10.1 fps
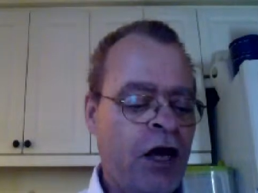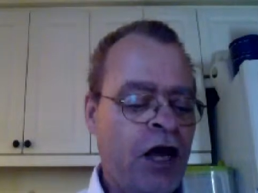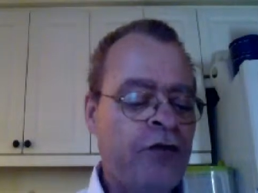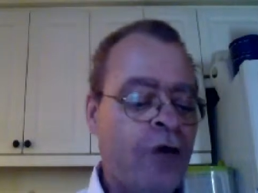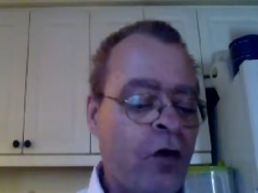
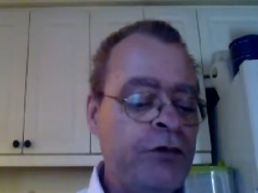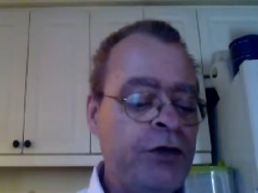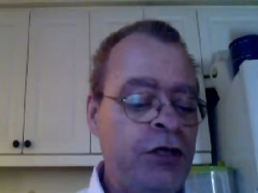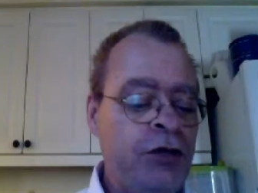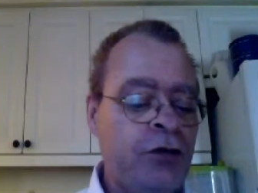If only
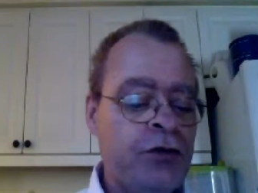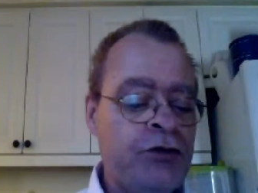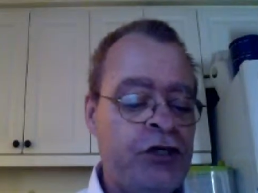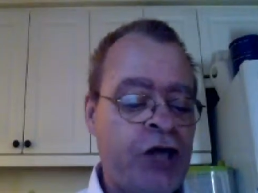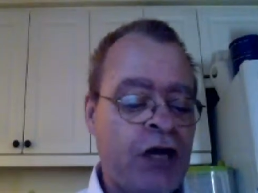you could
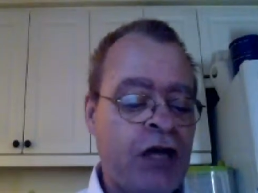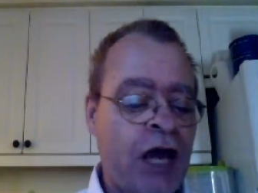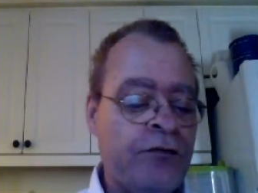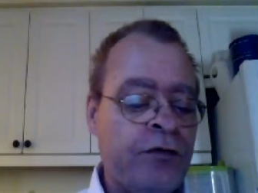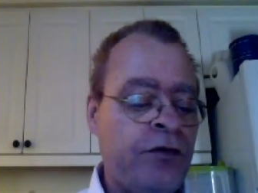check
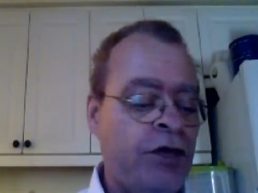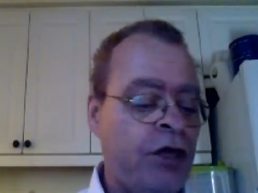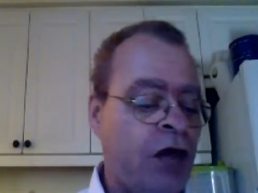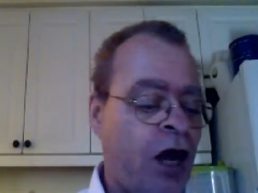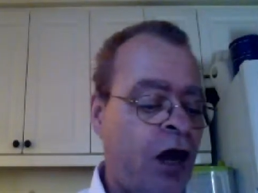everything
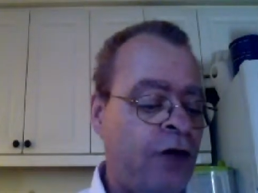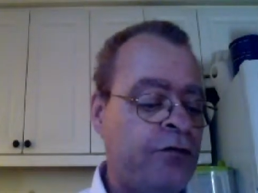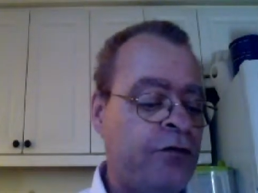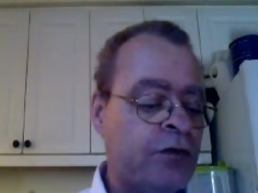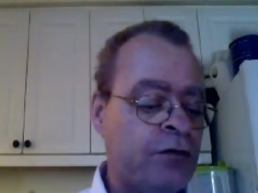off
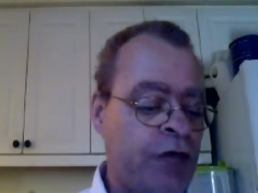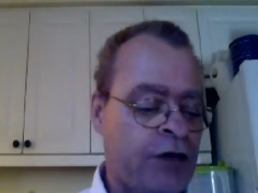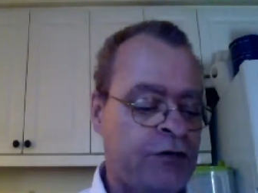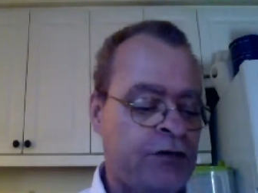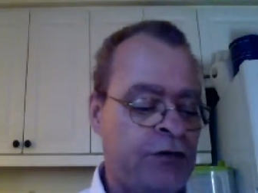your
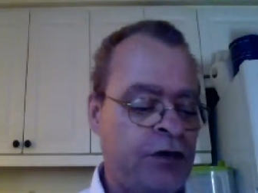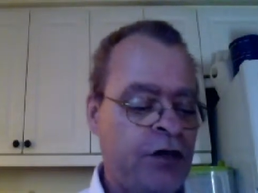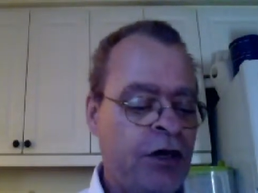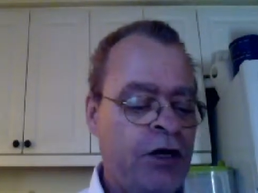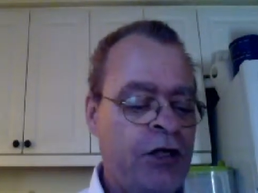list,
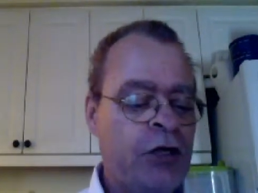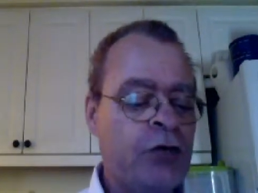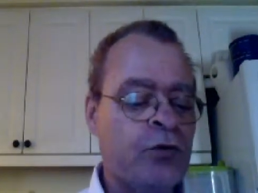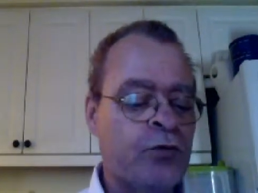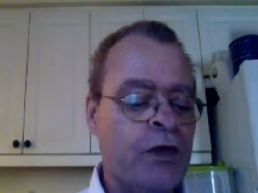you
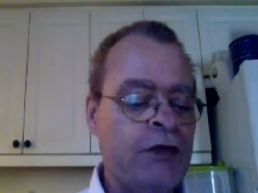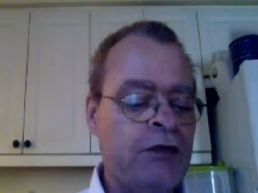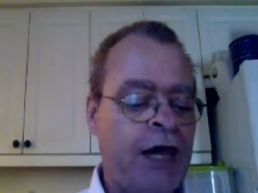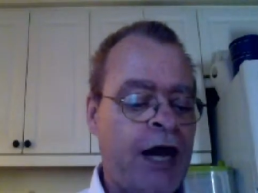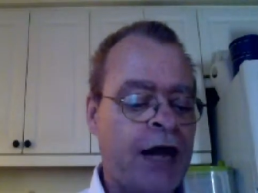could
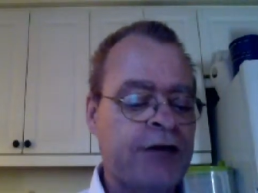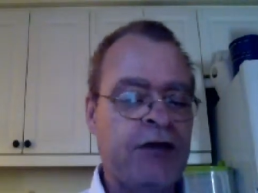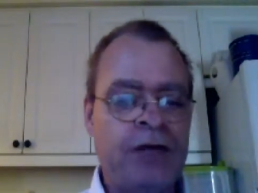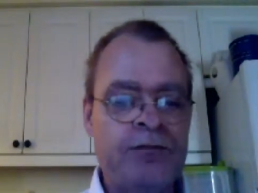relax and